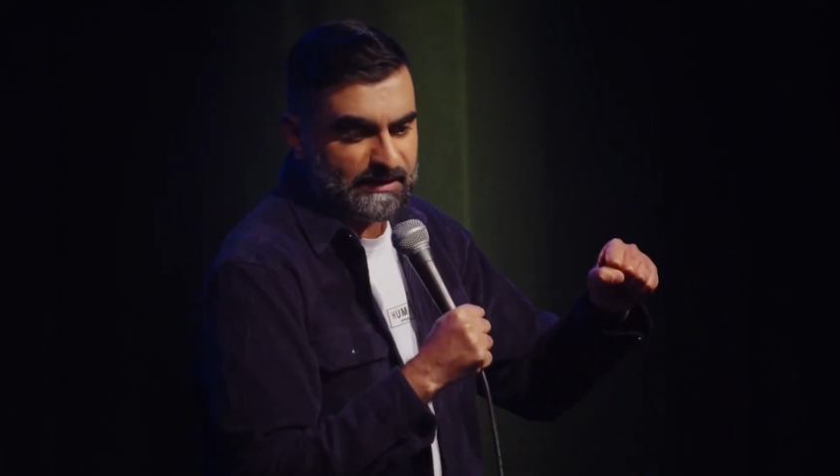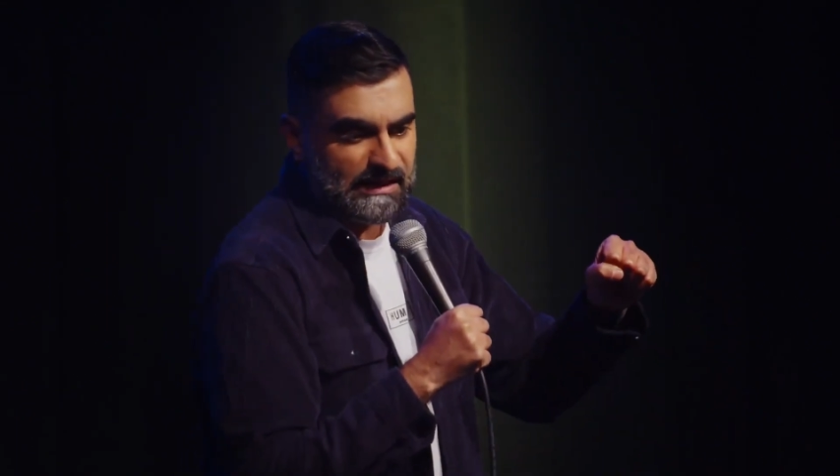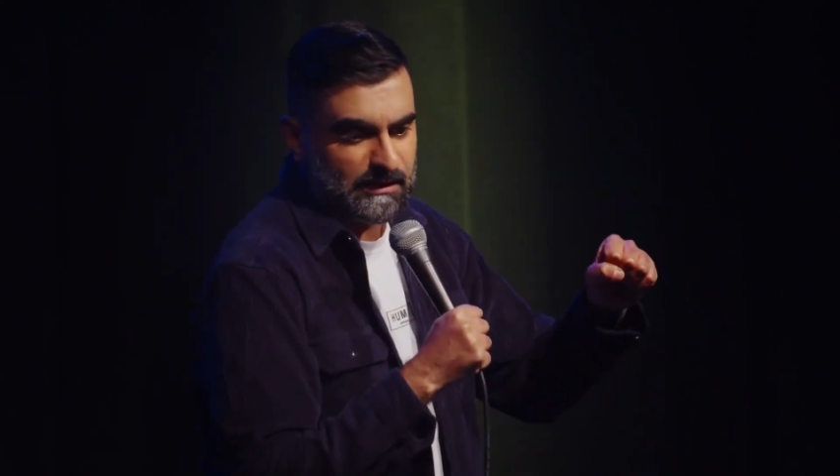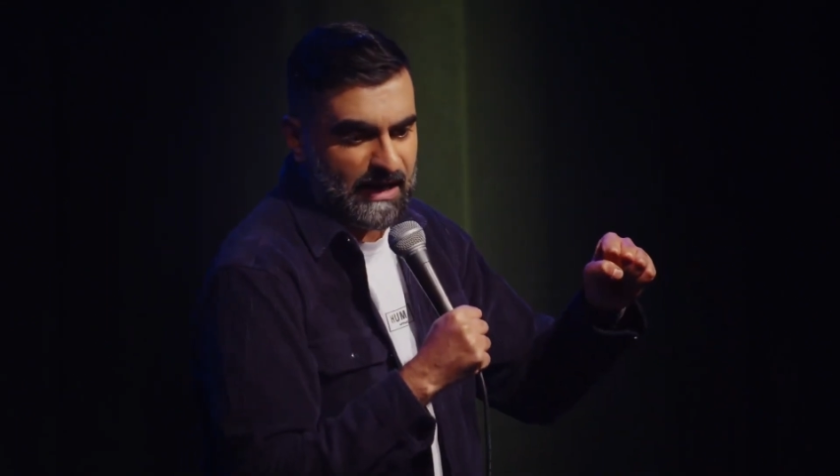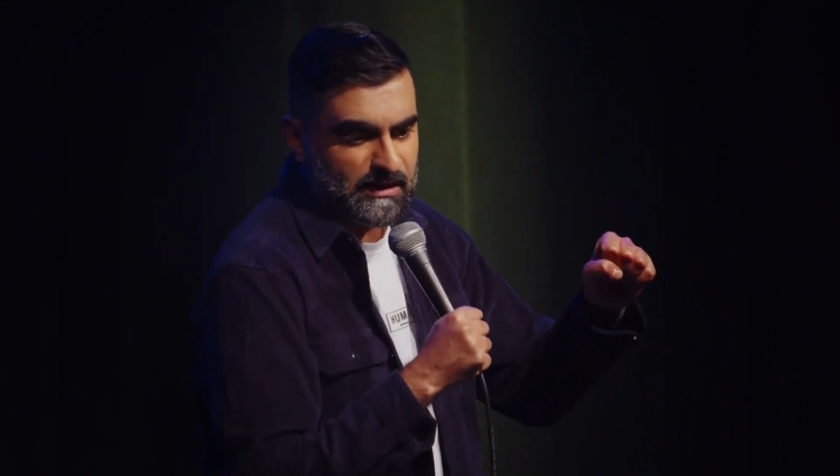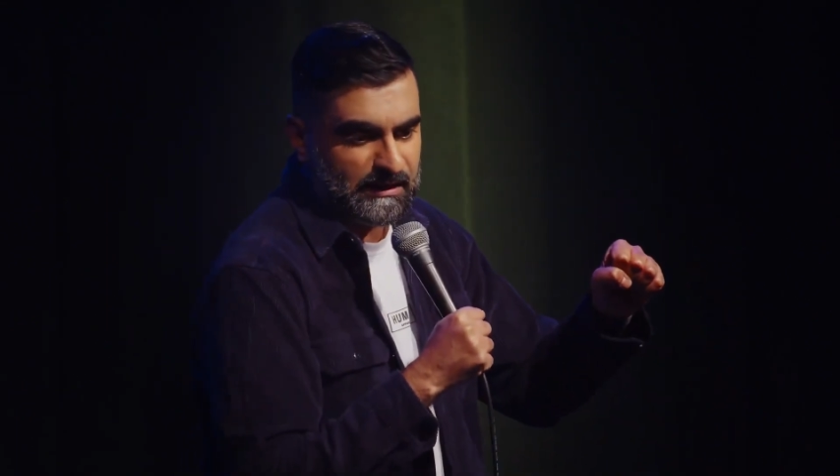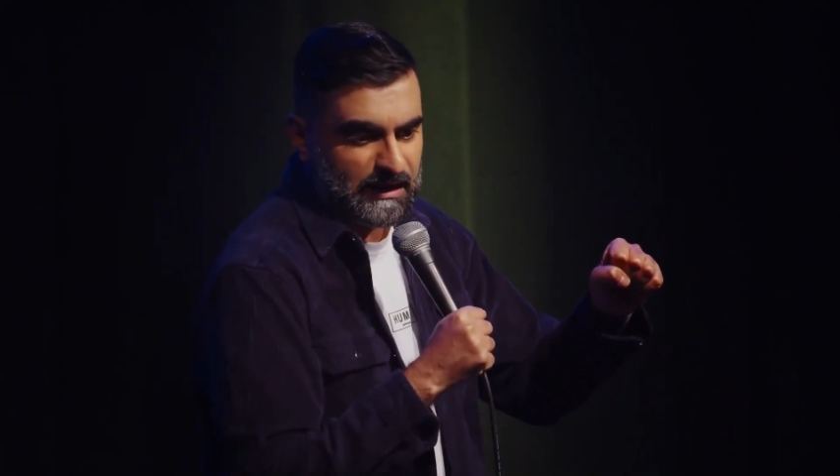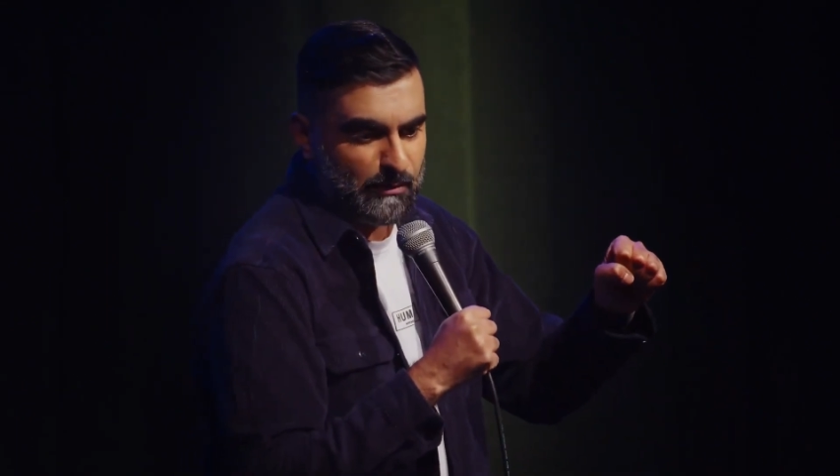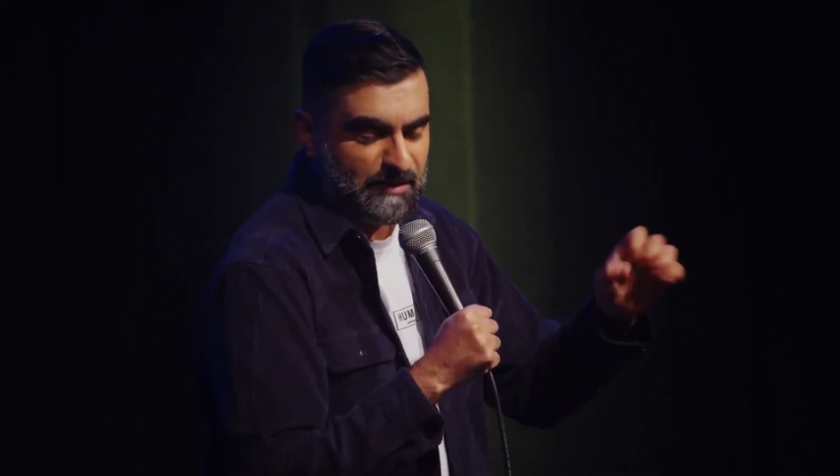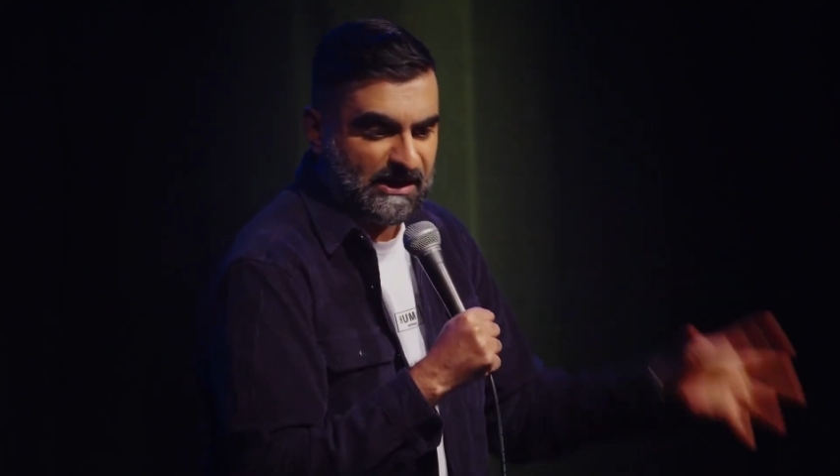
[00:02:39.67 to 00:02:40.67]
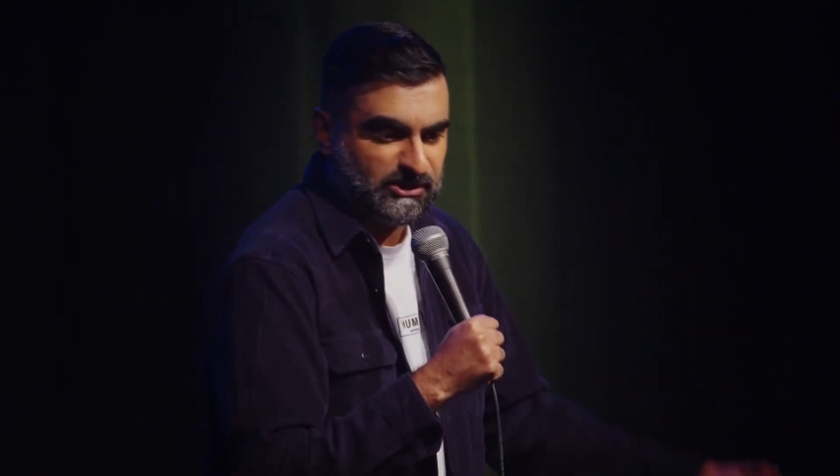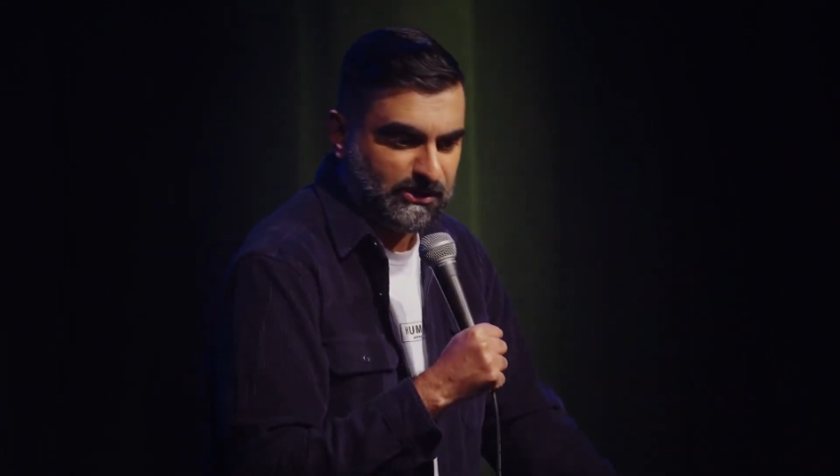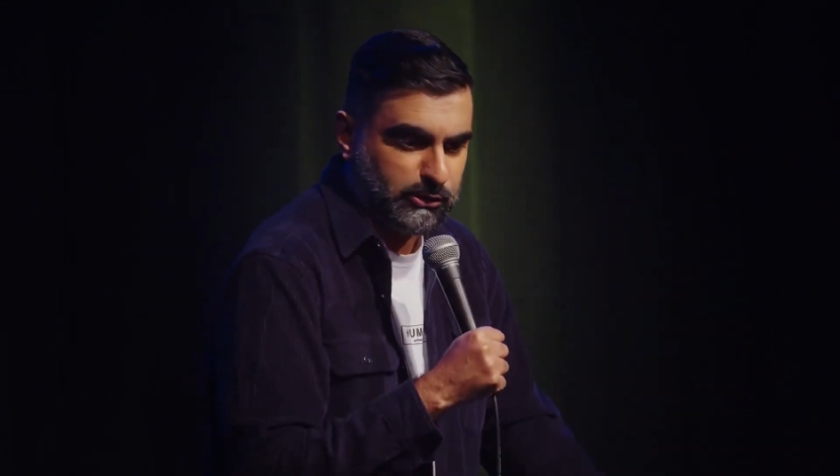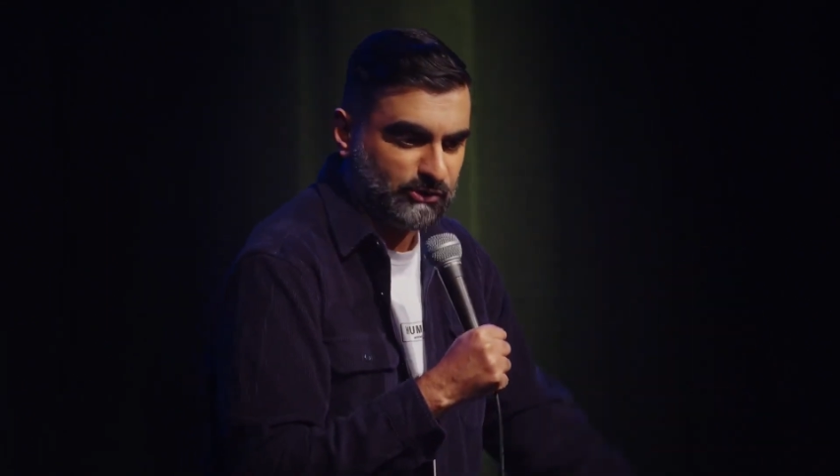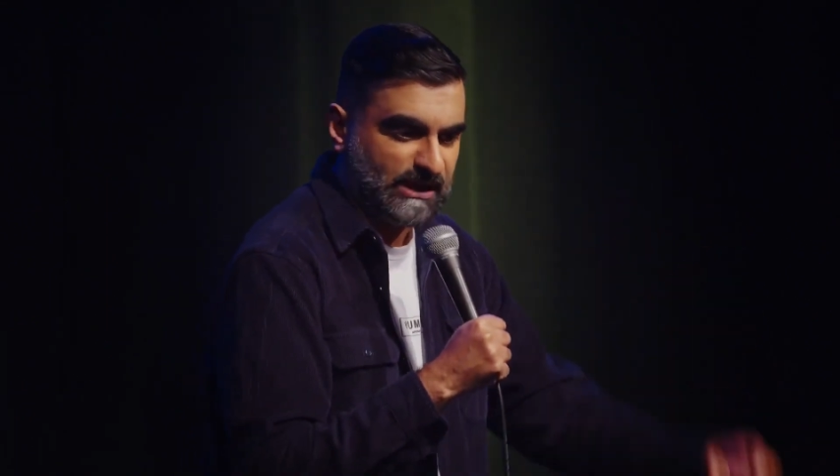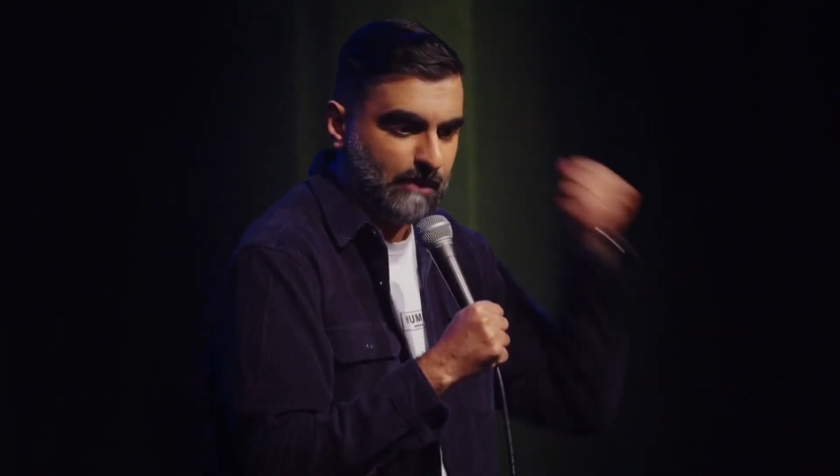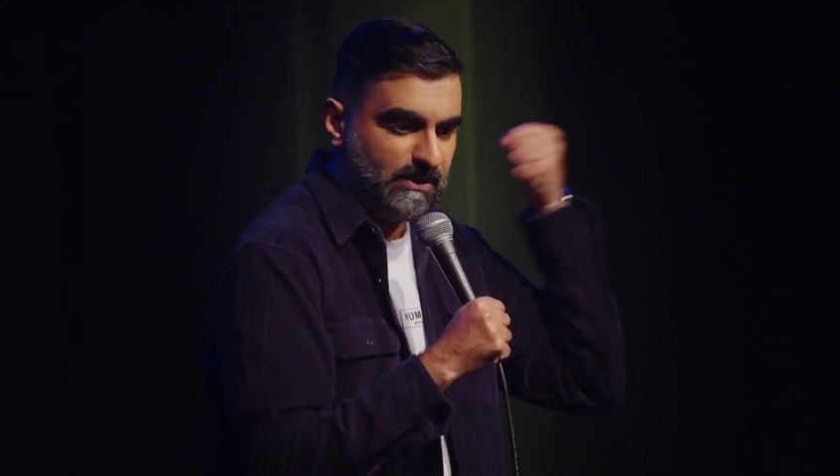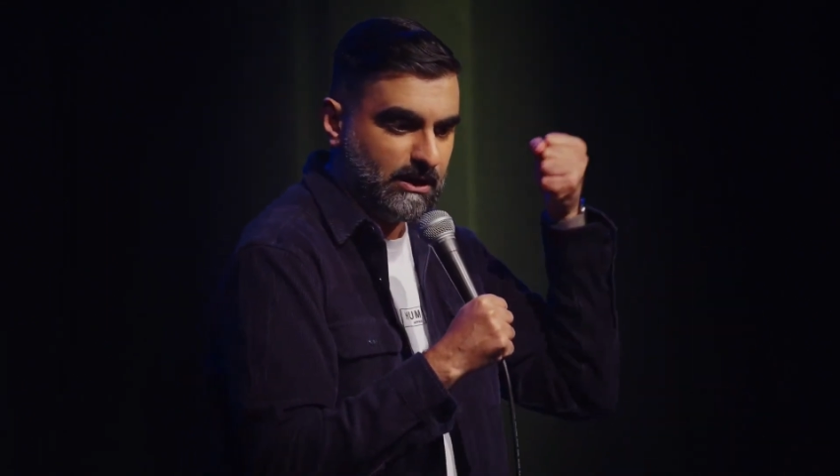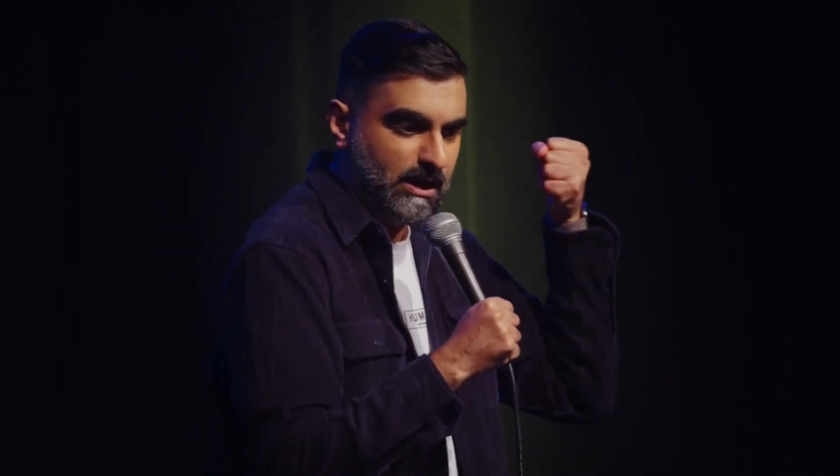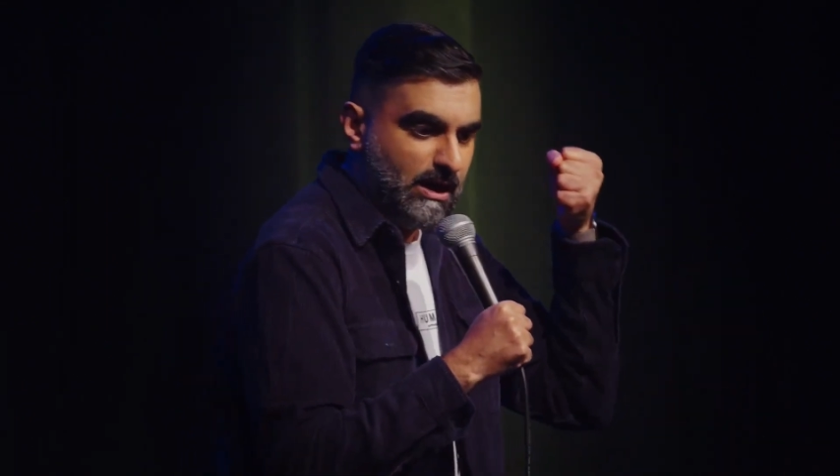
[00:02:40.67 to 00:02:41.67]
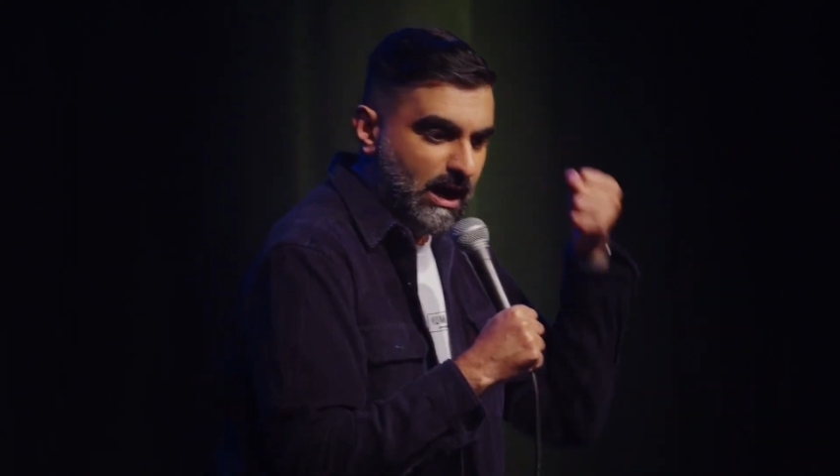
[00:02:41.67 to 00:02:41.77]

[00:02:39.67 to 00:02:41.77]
at the end of Endgame when he picks up Thor's hammer?